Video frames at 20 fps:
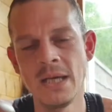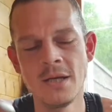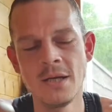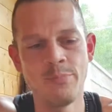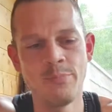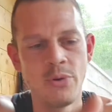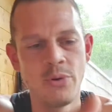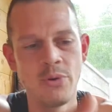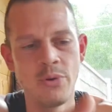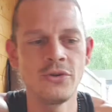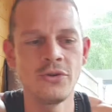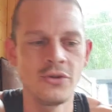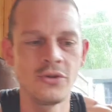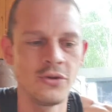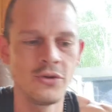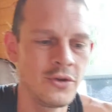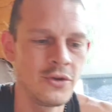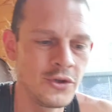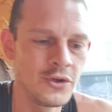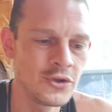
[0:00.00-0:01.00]
the
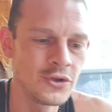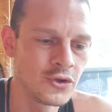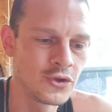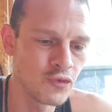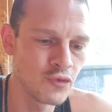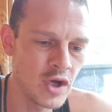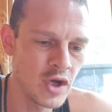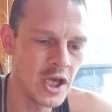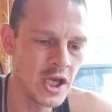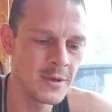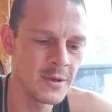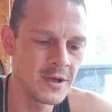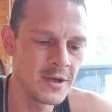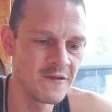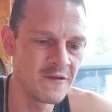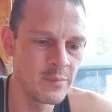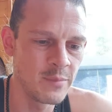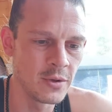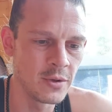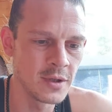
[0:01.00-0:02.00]
person that's dreaming
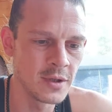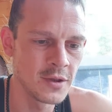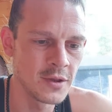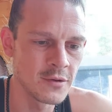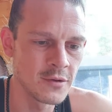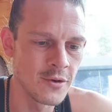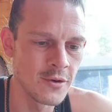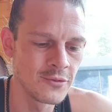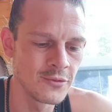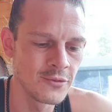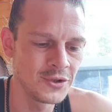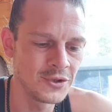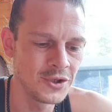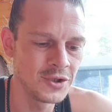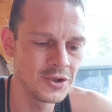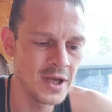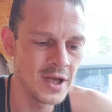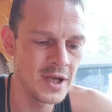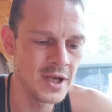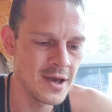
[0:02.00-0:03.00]
of building their own
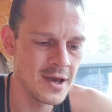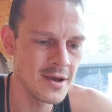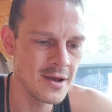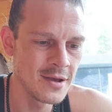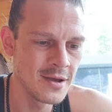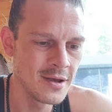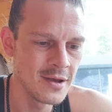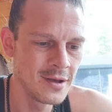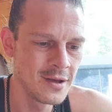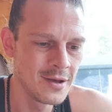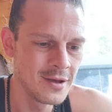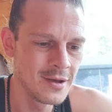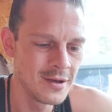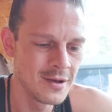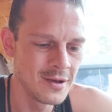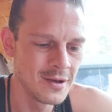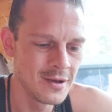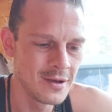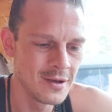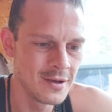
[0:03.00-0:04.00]
shit
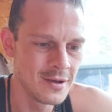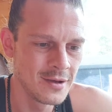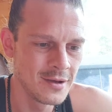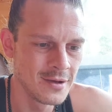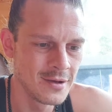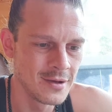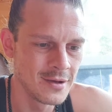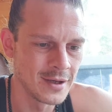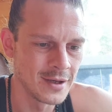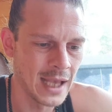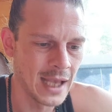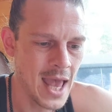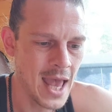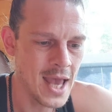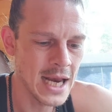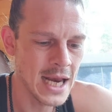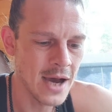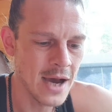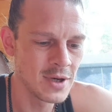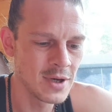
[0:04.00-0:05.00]
getting
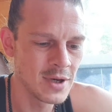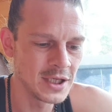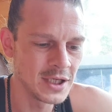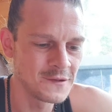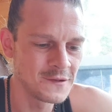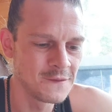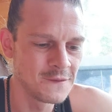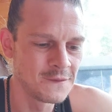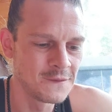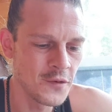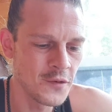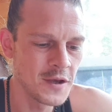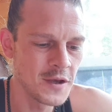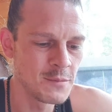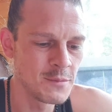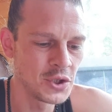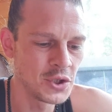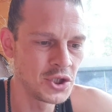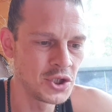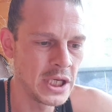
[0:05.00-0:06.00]
out of this fucking
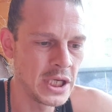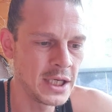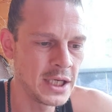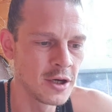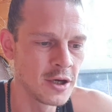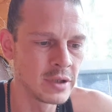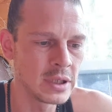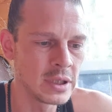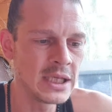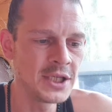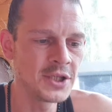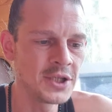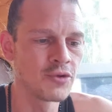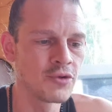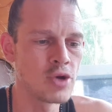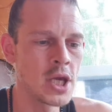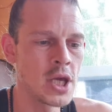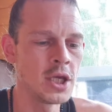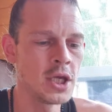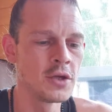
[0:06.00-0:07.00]
machine or at least
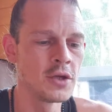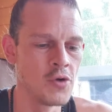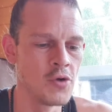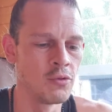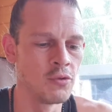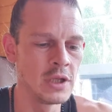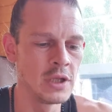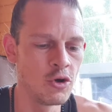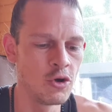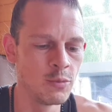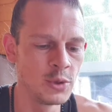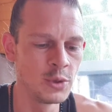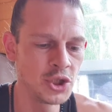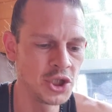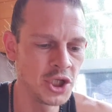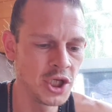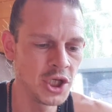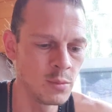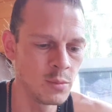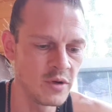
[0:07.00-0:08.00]
creating your own little
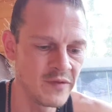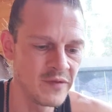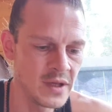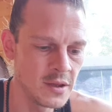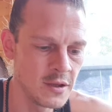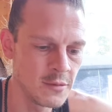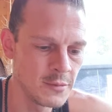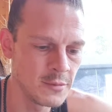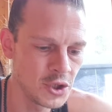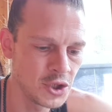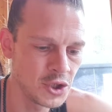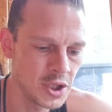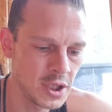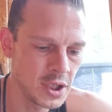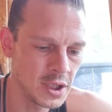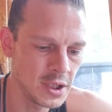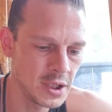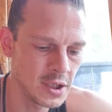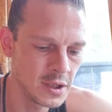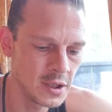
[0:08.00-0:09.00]
machine within the
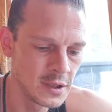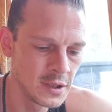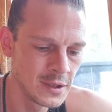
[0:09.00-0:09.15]
machine.